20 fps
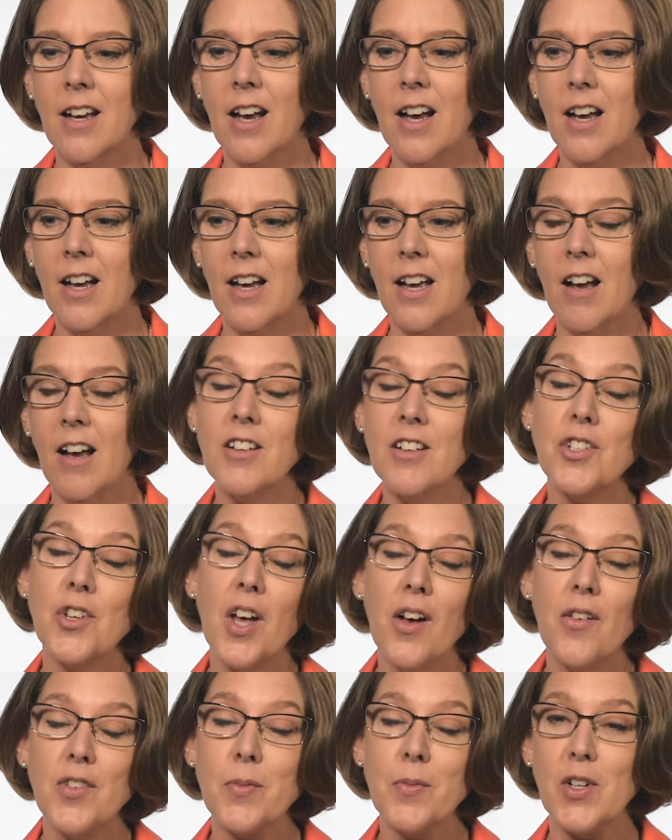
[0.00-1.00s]
I also
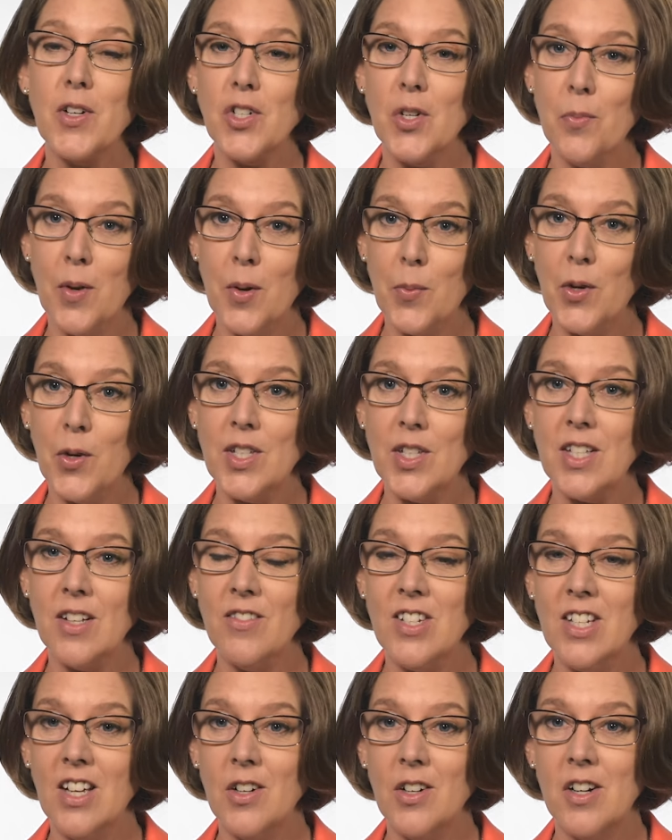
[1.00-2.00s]
have special memories of
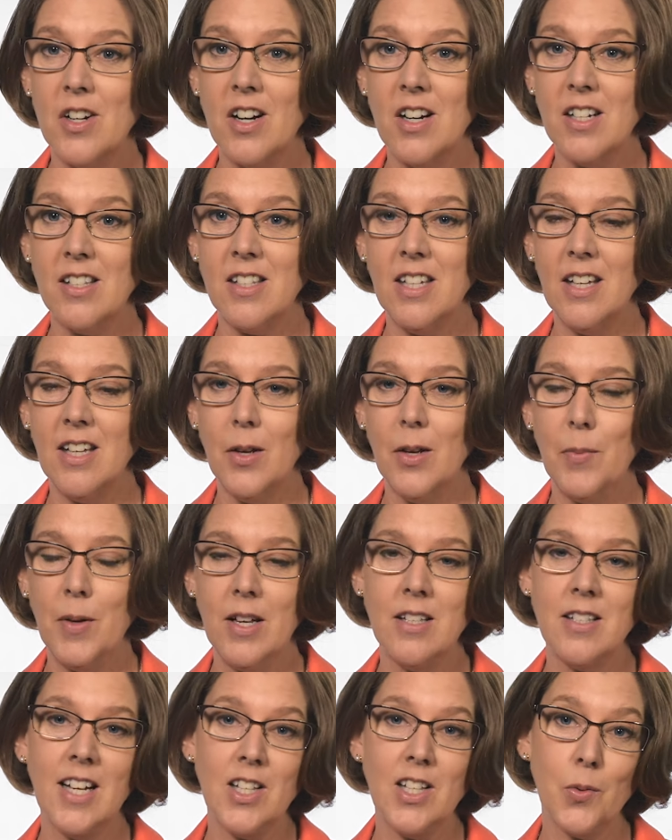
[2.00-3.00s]
Diego Garcia
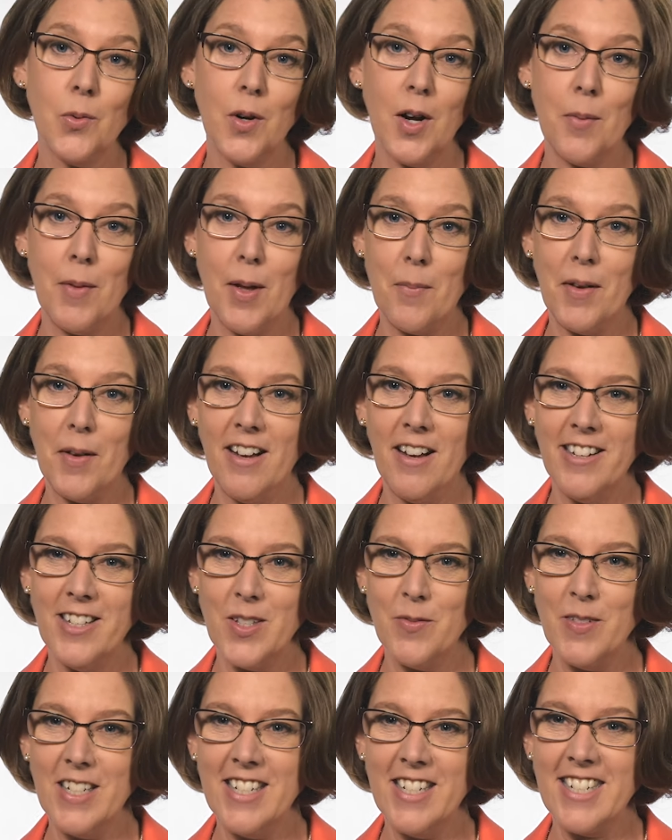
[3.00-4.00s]
because that's where I met my
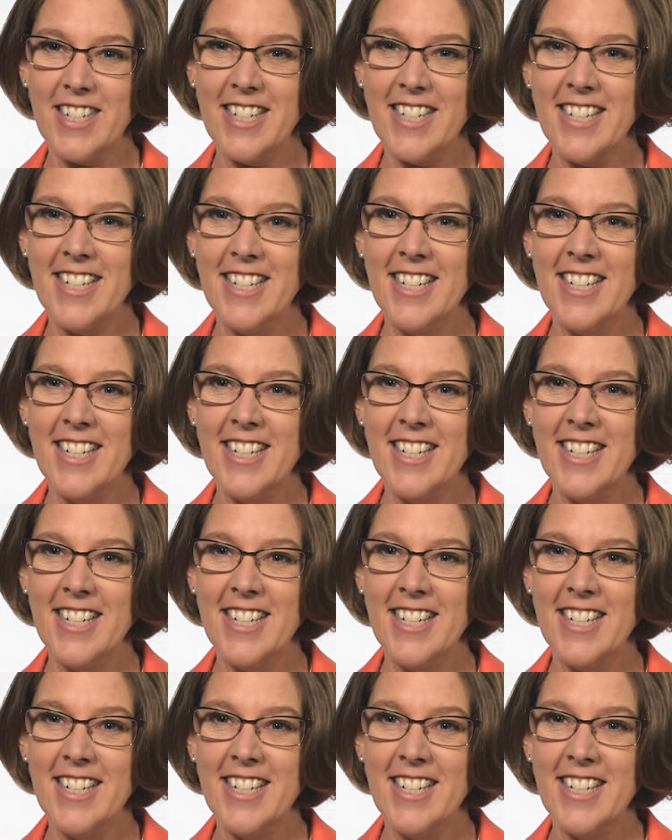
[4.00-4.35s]
husband.